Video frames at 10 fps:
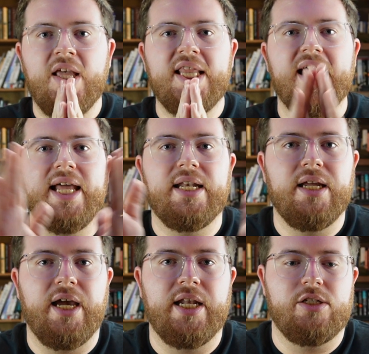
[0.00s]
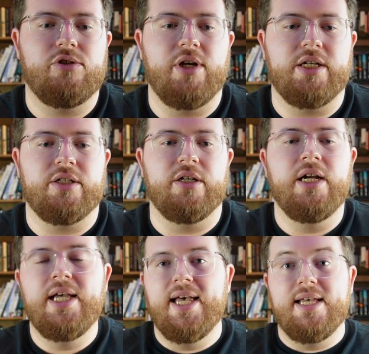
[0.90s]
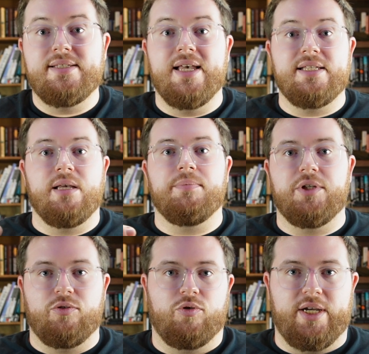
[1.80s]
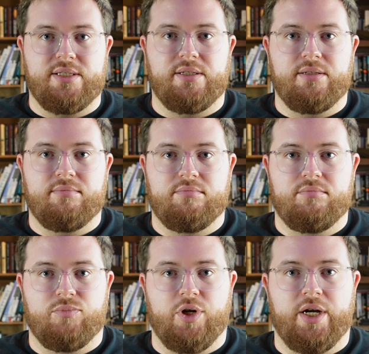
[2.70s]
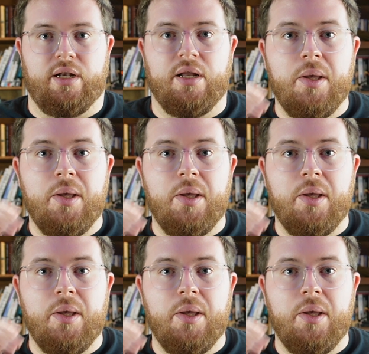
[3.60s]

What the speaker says: that an instructor says something crazy, right?